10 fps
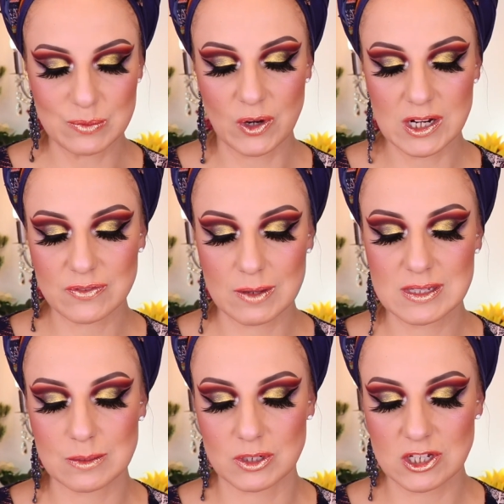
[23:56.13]
One of them
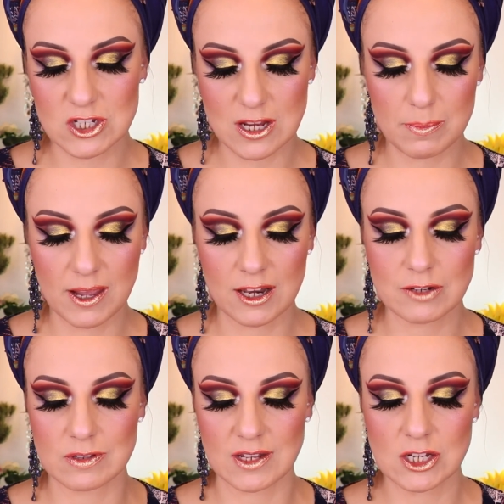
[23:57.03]
is the Morticia
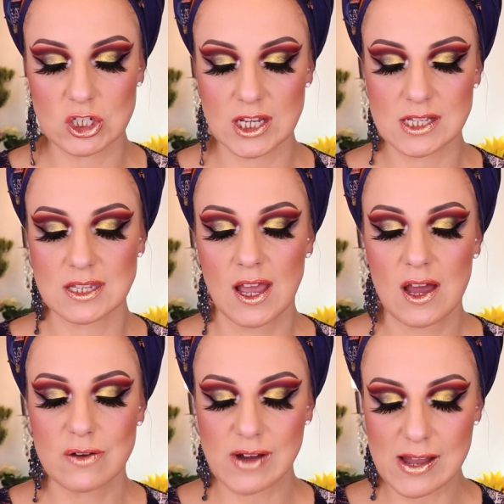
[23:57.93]
palette with 9 shades,
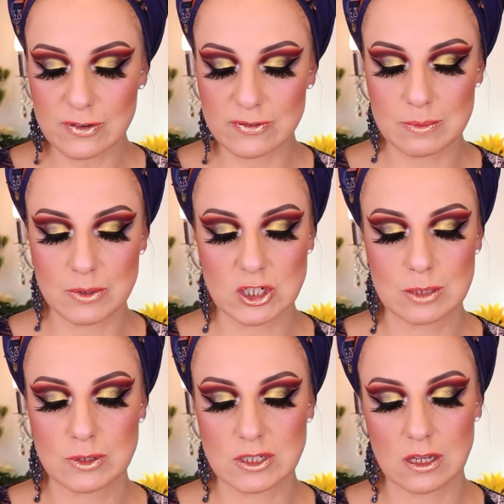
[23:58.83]
5 of them are
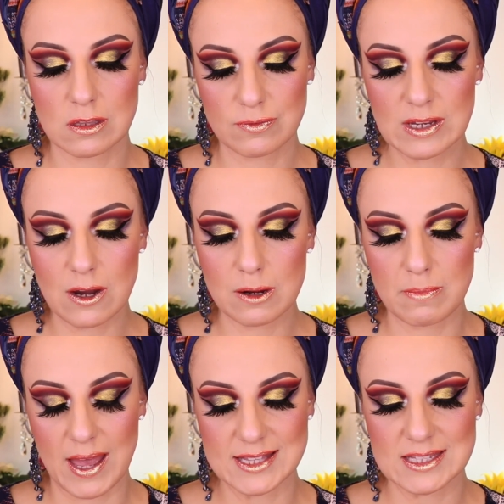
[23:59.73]
shimmers, 3 are
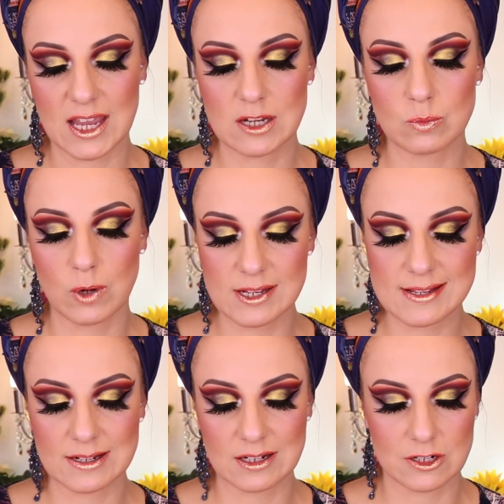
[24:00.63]
mattes, and 1
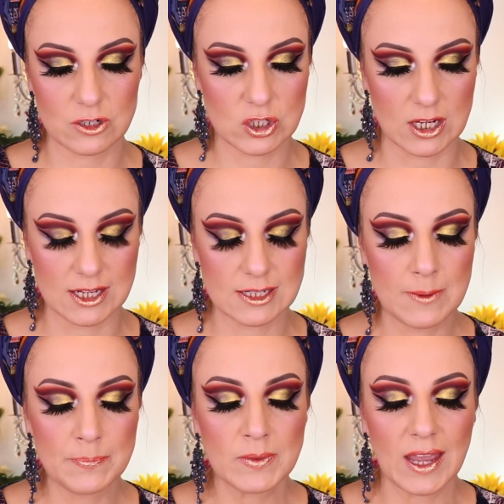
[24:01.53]
is a glitter shade.
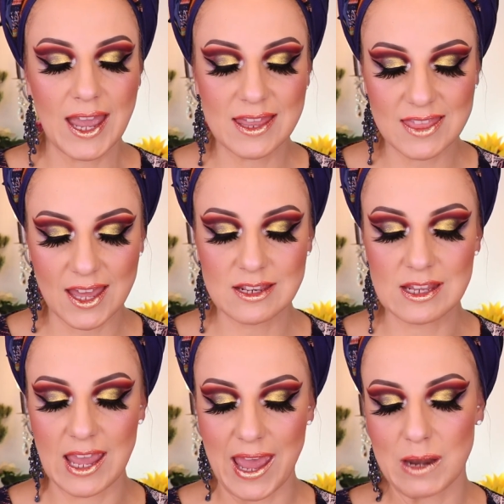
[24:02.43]
And then
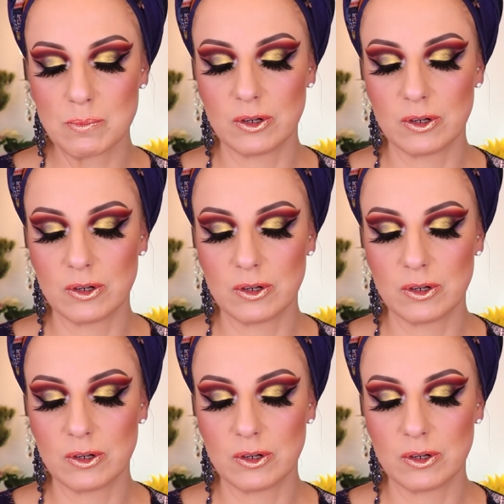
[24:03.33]
the Anne